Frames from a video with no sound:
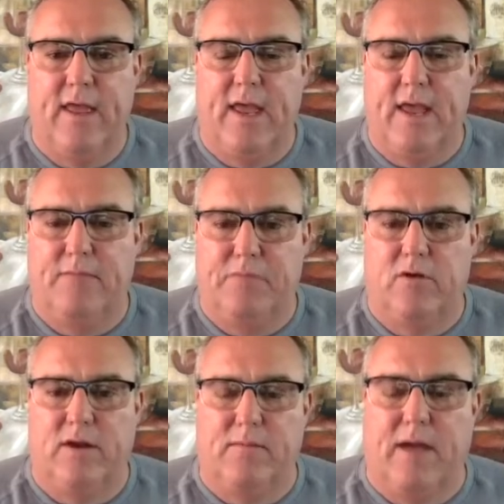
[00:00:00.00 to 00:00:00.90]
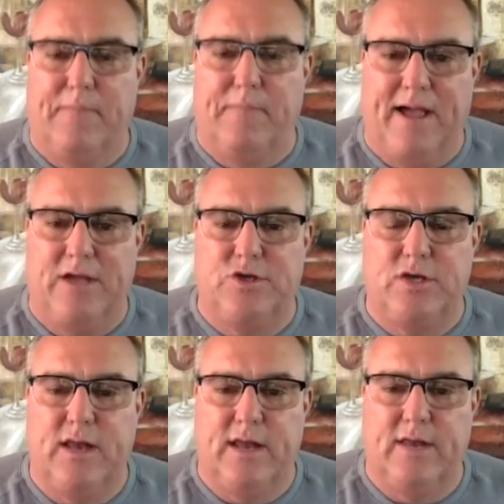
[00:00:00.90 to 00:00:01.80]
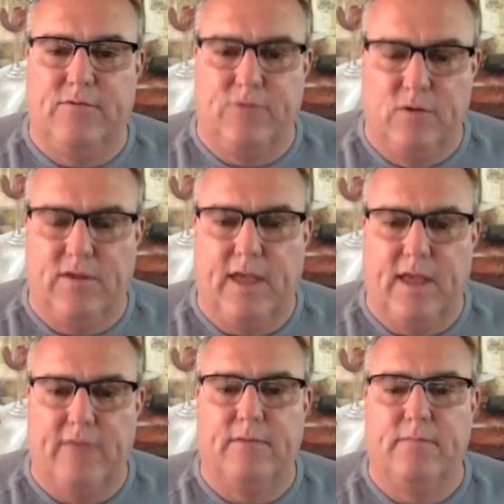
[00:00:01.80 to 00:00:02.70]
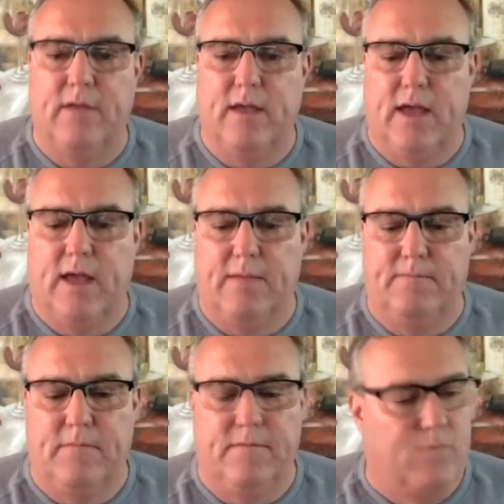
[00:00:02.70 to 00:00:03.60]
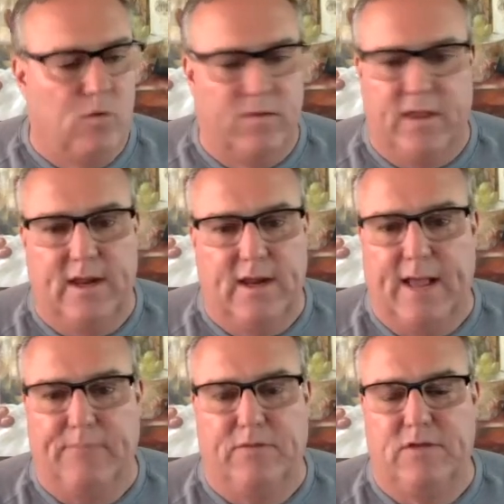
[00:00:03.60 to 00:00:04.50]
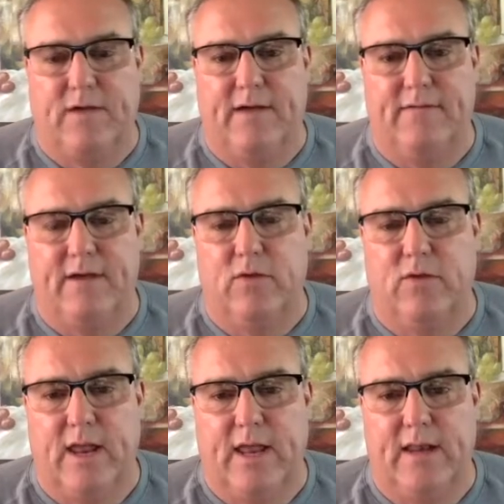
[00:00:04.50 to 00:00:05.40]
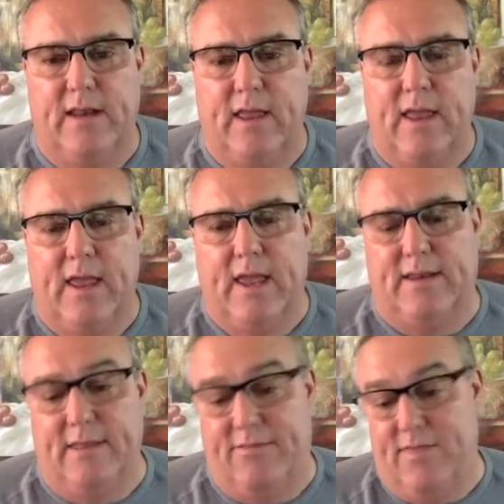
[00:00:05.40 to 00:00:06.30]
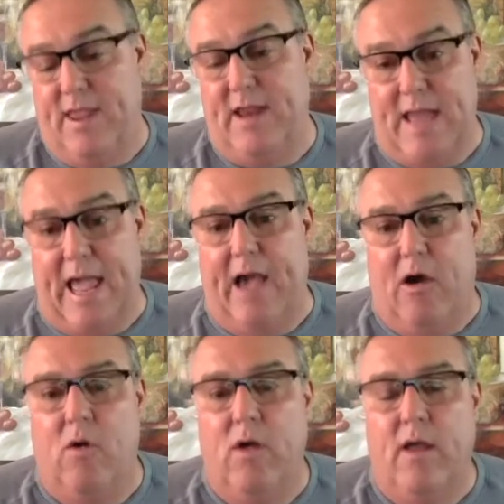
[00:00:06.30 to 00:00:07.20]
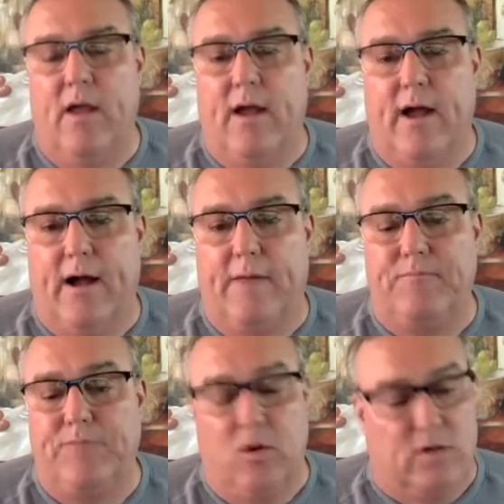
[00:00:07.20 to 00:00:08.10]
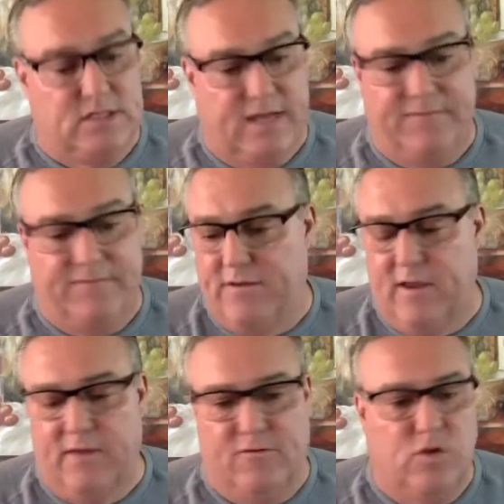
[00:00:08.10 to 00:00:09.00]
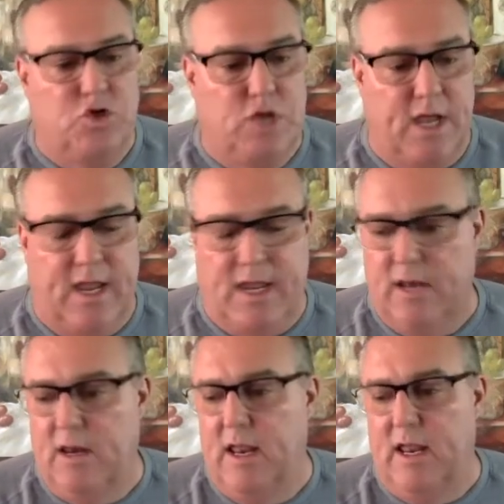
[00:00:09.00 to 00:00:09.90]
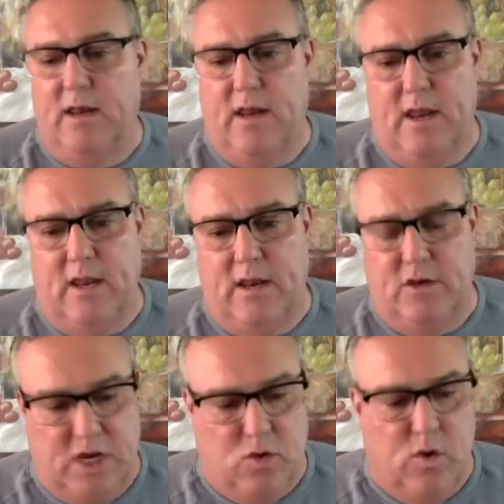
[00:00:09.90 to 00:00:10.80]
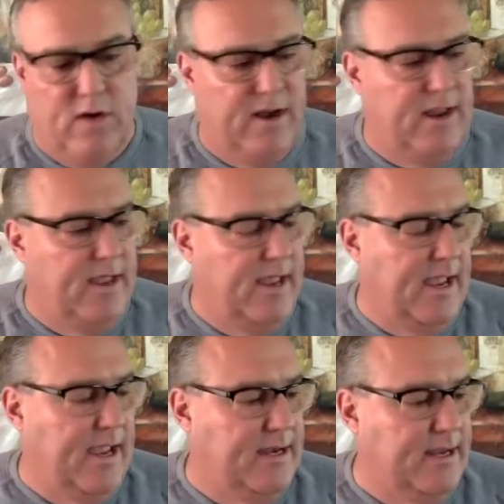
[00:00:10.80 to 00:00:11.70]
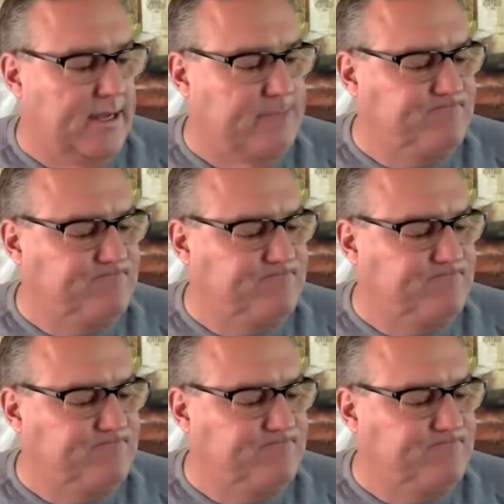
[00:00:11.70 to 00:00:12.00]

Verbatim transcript: and building my passion and enthusiasm uh, for the Indianapolis 500. And, and to think now, um, you know, as I've discussed with Jake and, and, and Jake Query and um,